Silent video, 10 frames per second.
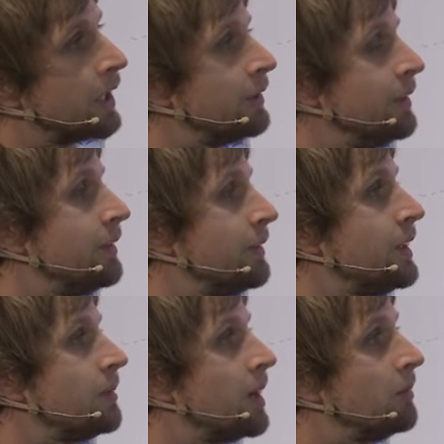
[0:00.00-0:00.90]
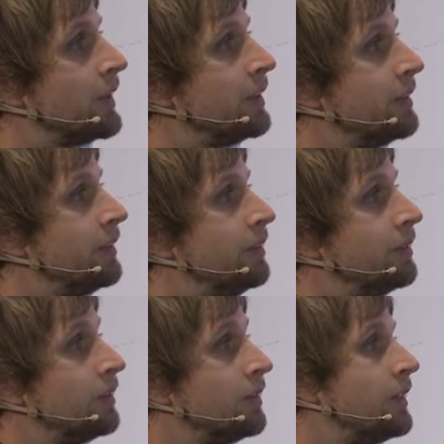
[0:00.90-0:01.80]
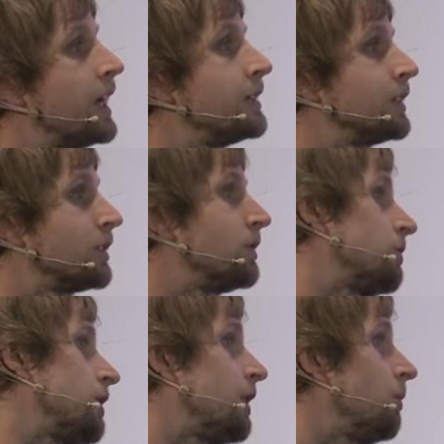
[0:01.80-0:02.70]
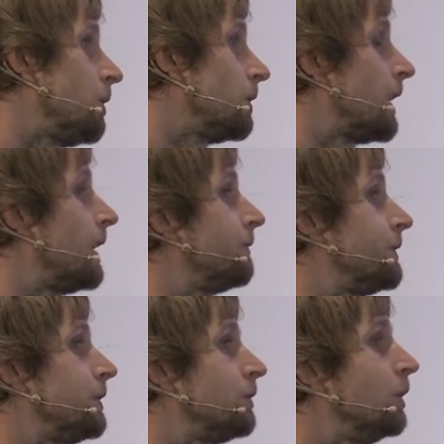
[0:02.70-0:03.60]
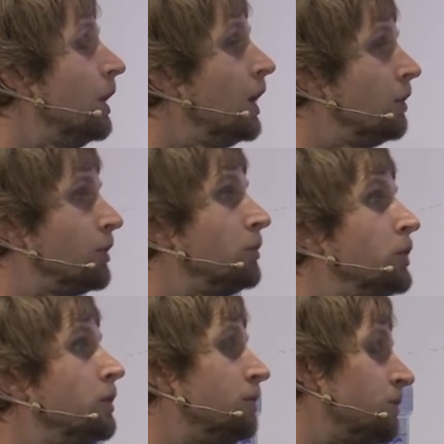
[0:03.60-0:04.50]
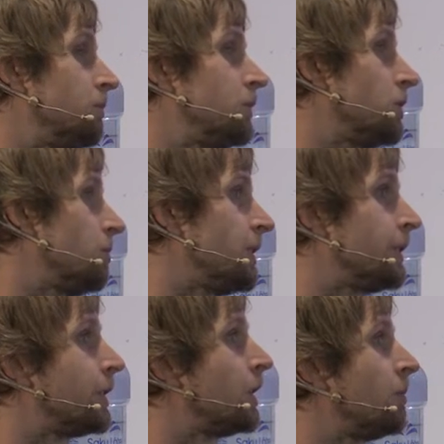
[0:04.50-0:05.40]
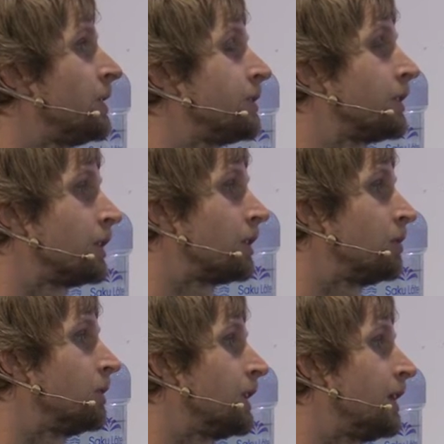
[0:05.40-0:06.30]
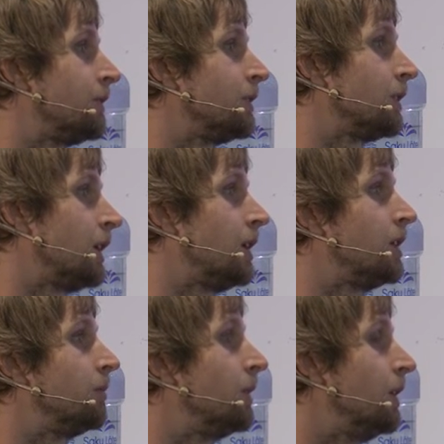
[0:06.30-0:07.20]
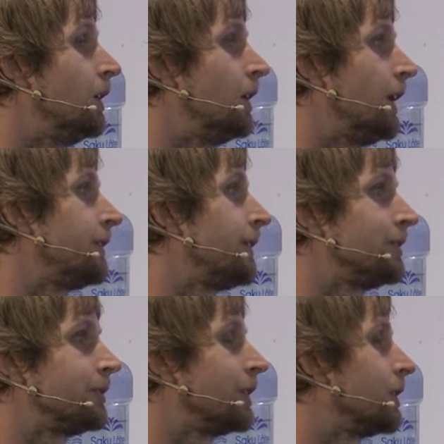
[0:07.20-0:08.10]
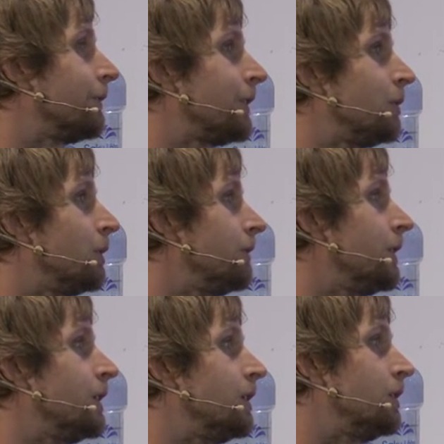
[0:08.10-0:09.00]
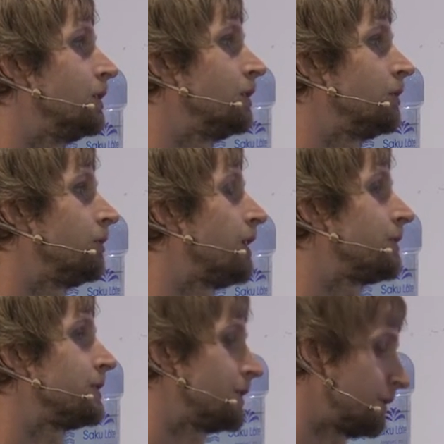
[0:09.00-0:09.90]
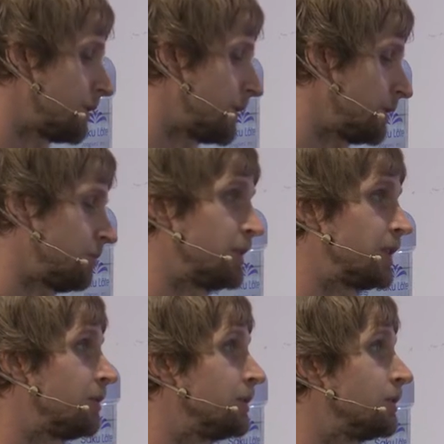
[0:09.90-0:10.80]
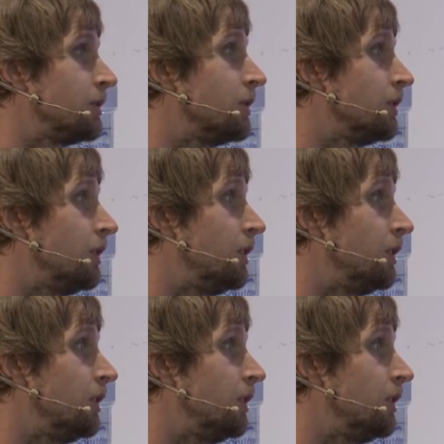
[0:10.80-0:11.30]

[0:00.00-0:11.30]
and the amount that they as a country will have to remove should be determined on a global level. Um, and then there were a few other references to this, but that was all.